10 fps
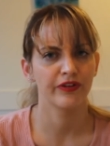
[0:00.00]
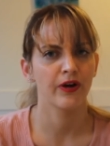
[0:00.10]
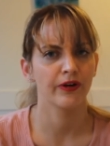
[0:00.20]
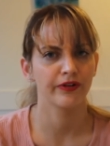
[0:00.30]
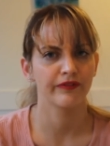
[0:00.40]

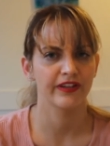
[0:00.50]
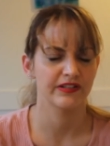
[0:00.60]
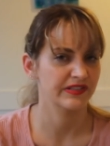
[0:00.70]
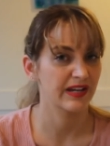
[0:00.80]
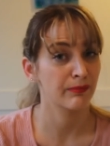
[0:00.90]
heard of
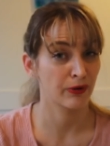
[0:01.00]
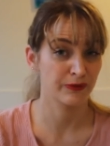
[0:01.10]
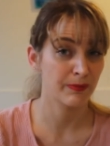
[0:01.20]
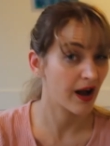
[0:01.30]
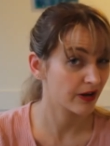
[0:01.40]
things like
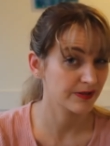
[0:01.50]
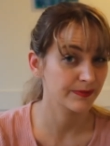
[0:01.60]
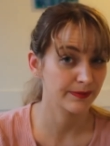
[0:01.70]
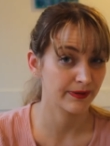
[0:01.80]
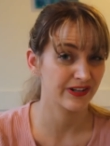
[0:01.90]
postpartum
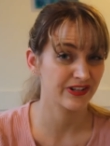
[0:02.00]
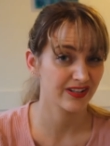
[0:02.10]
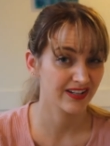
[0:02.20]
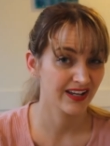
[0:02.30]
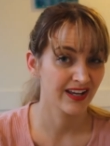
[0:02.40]
depression,